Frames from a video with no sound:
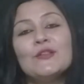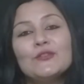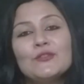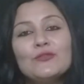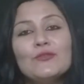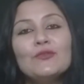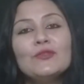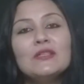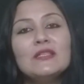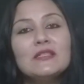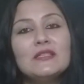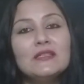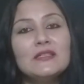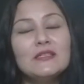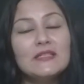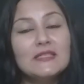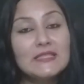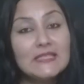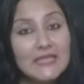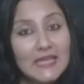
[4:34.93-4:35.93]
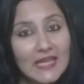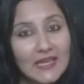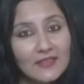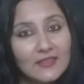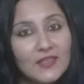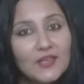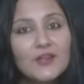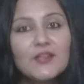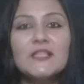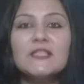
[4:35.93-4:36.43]
So
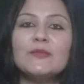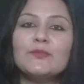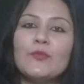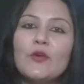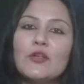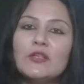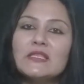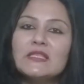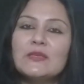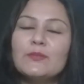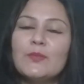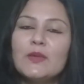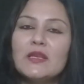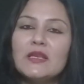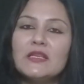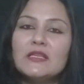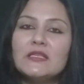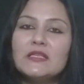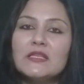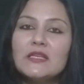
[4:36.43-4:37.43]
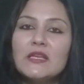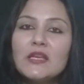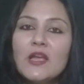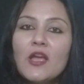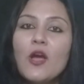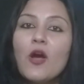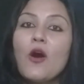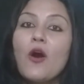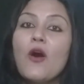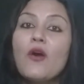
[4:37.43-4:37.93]
take the responsibility